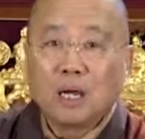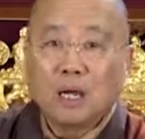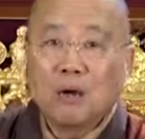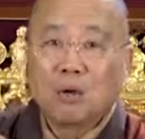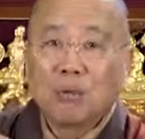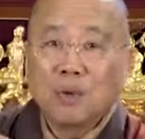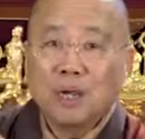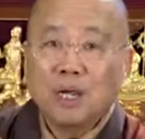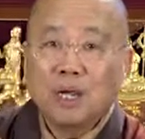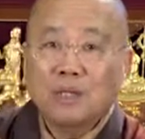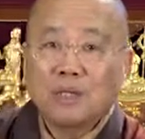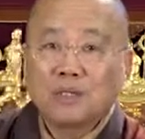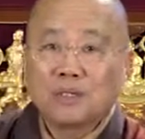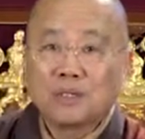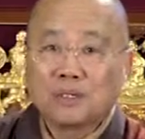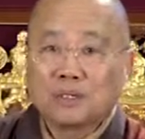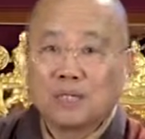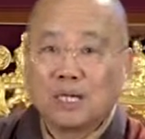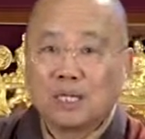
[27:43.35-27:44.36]

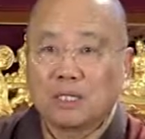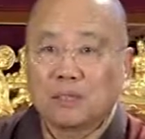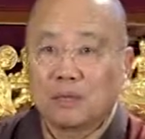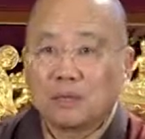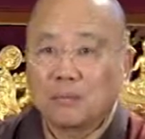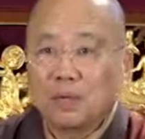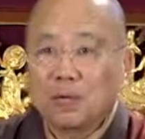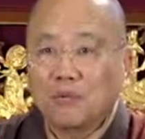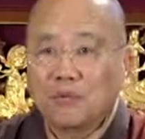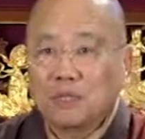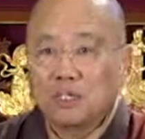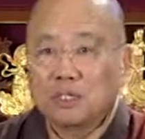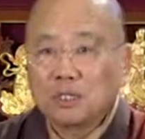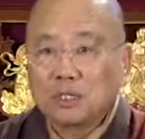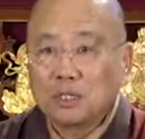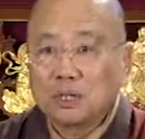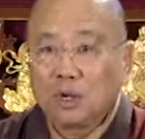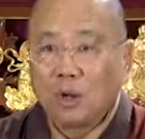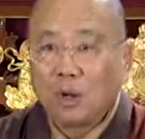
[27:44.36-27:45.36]
awareness that the breath
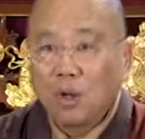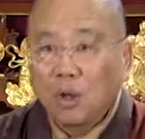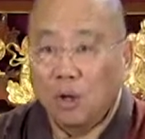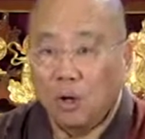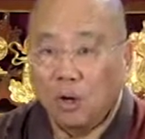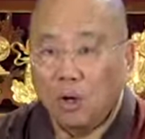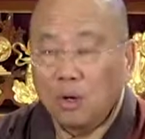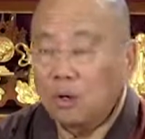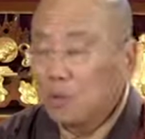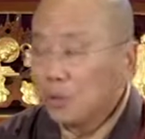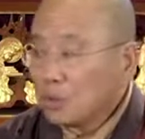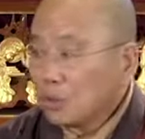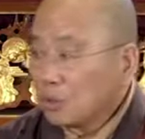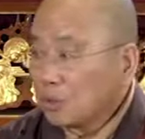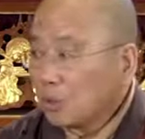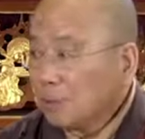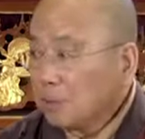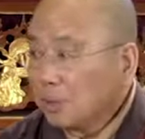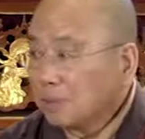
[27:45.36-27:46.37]
is long or
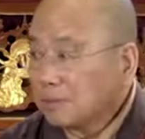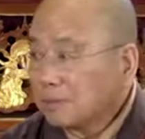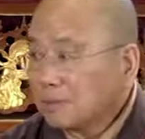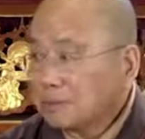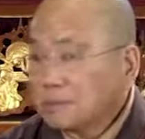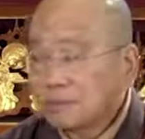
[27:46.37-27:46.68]
short,